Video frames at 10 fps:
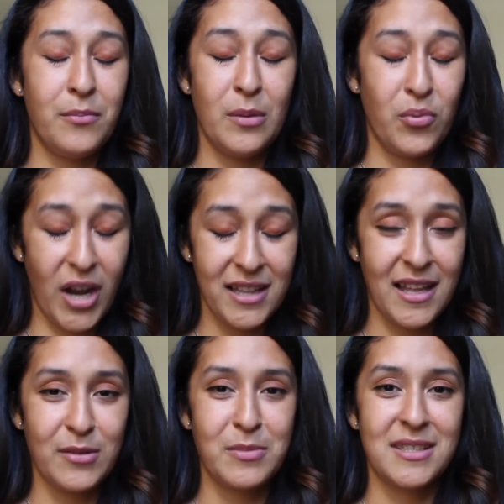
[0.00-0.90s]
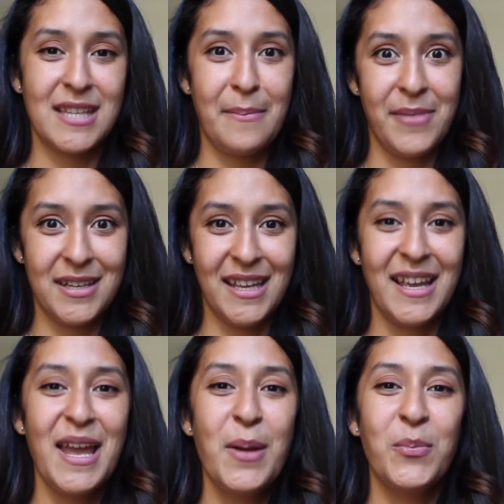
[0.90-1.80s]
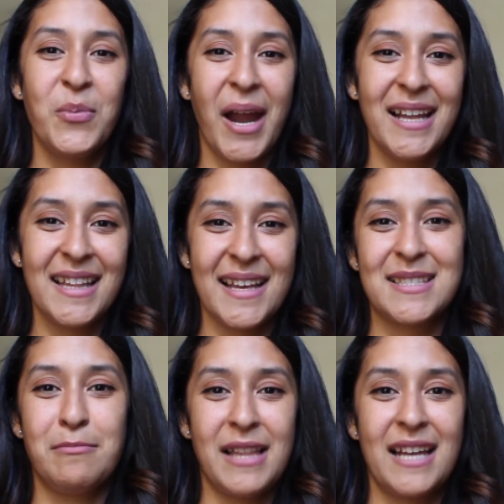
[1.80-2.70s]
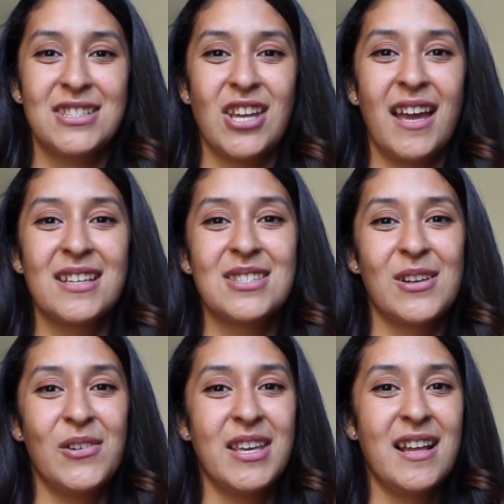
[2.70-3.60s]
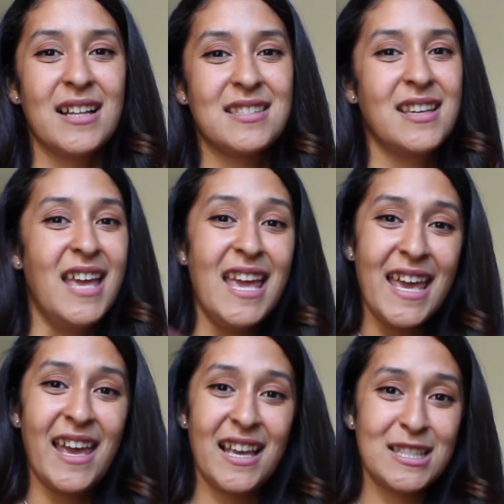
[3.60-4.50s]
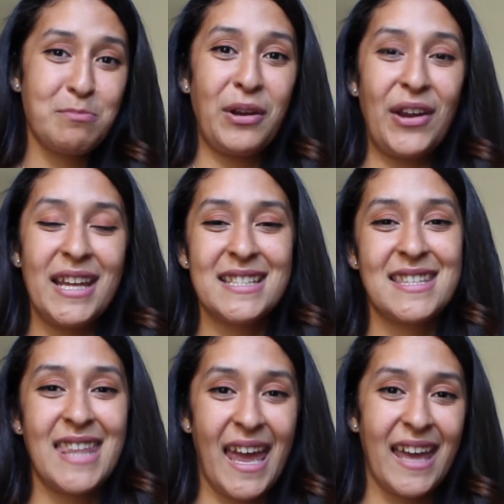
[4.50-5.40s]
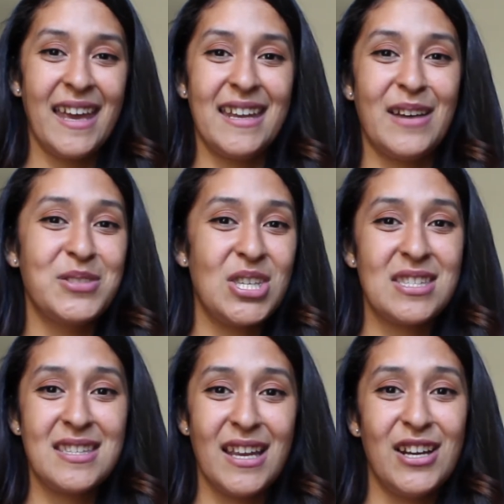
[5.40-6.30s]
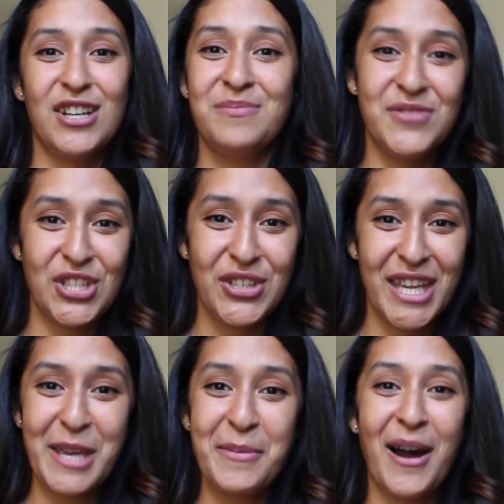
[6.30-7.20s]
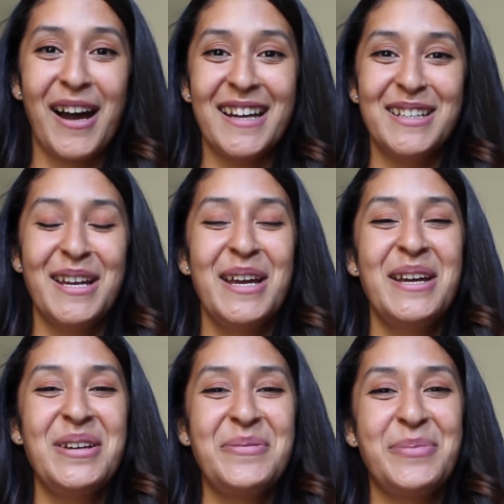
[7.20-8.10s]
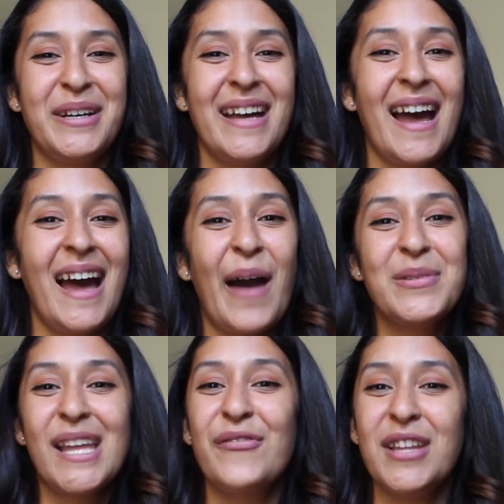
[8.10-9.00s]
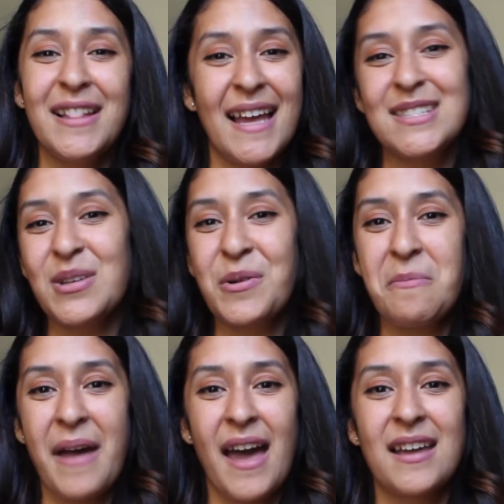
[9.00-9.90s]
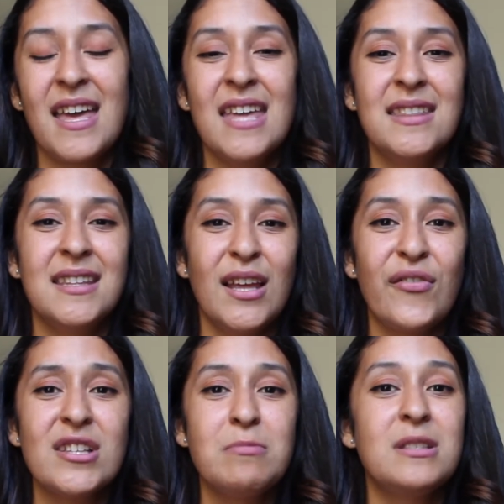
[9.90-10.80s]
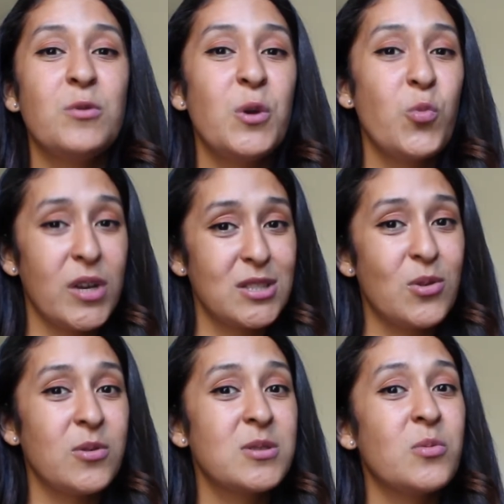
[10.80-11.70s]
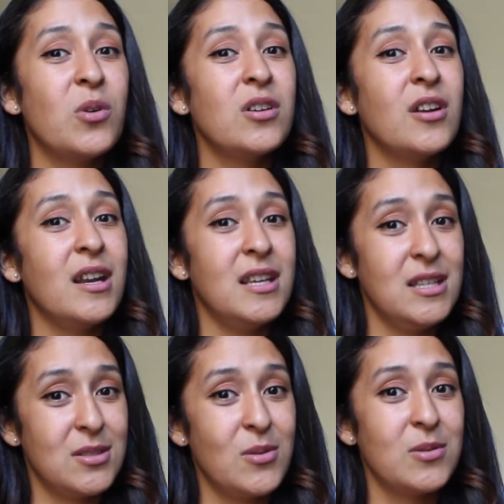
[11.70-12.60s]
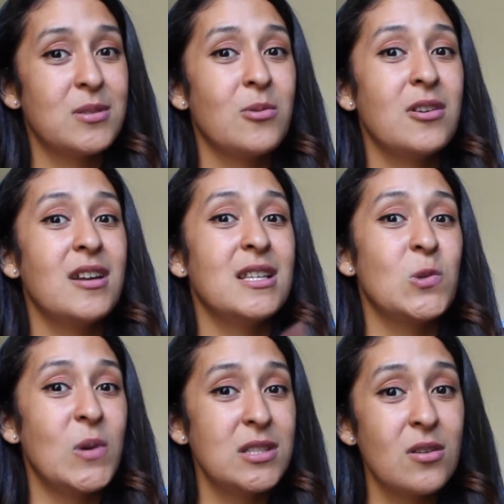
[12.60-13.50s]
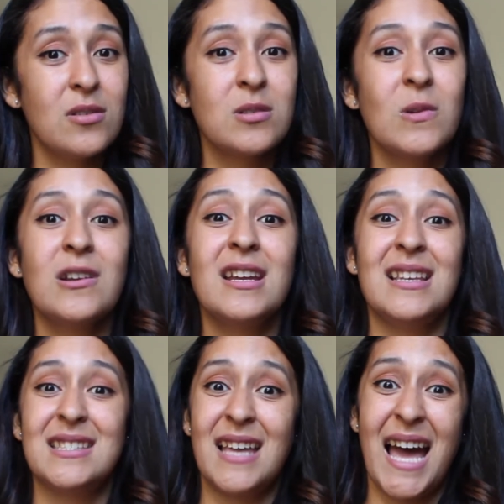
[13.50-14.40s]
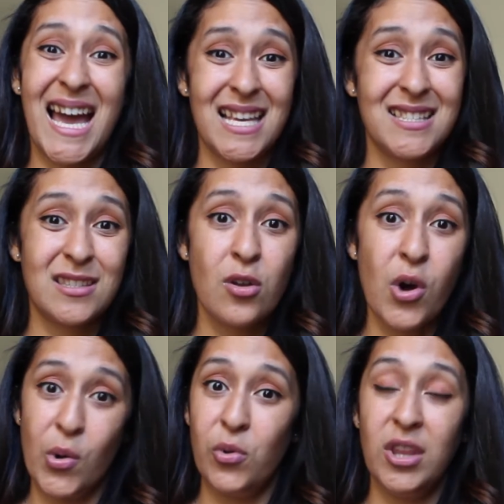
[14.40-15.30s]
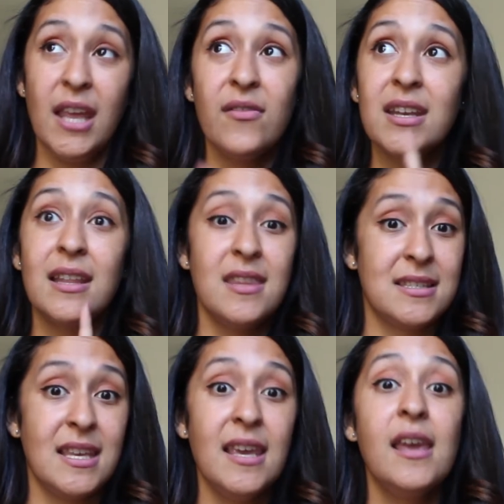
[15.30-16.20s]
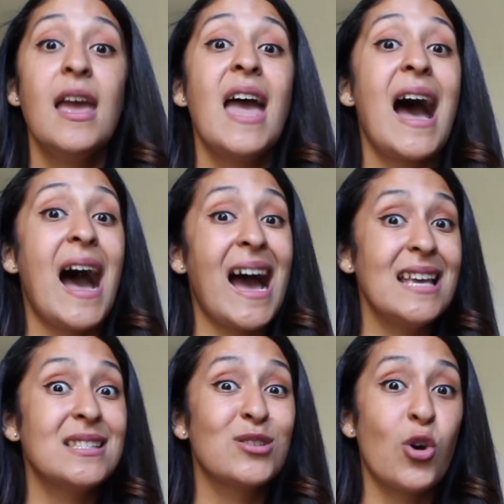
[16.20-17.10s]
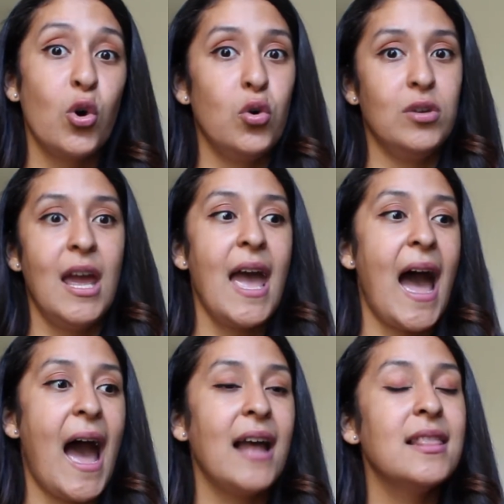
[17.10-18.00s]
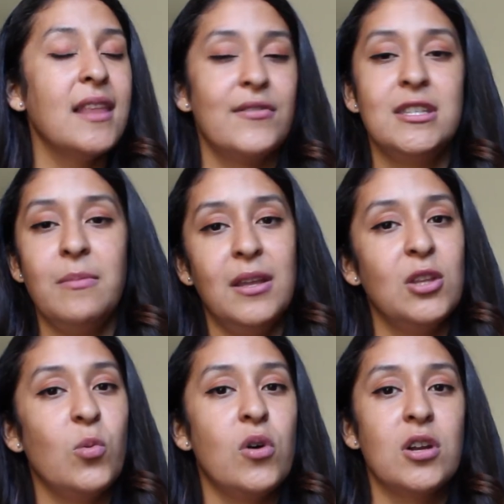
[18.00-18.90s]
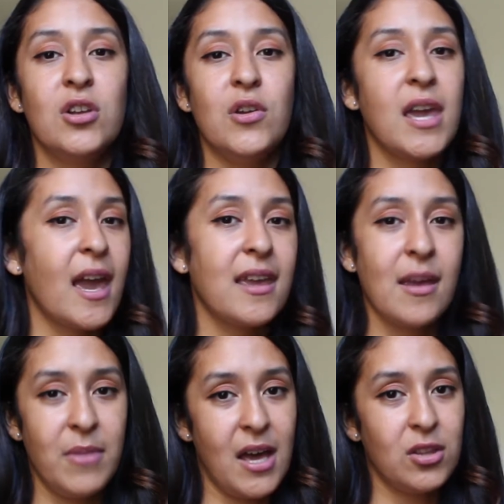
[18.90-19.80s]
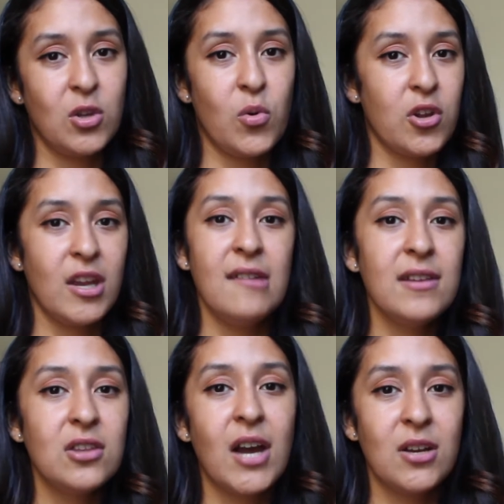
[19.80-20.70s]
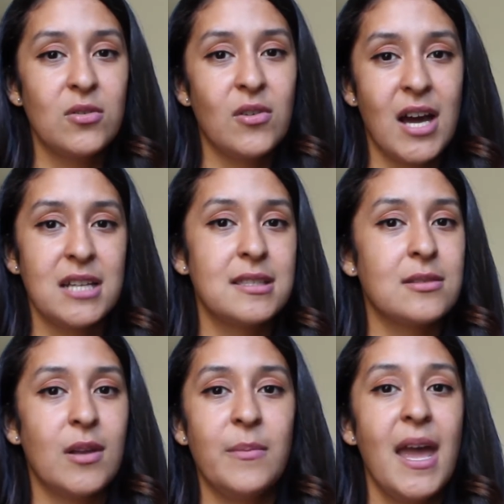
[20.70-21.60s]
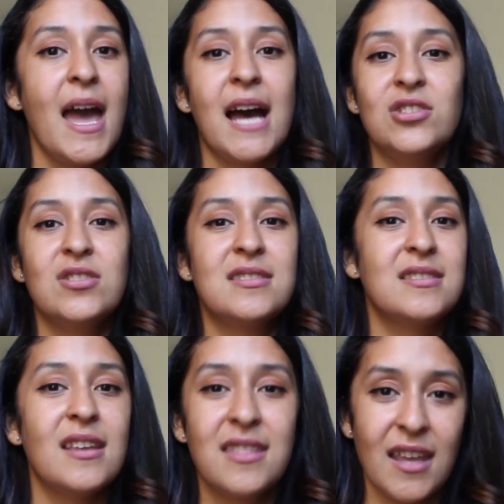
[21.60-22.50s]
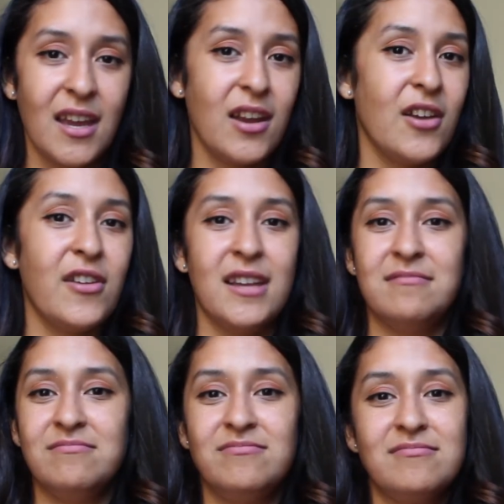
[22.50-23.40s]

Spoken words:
Bright, I was about to say Benny, Bright likes blackjack, so he got to experience that, and I was just there cheering him on. But I would definitely like to go back. The difference between West Coast water and East Coast water is West Coast water is ice cold. Even in this heat, ice cold. I love to be in the water. You can't get me out the water. Even though I don't know how to swim, I just sit there and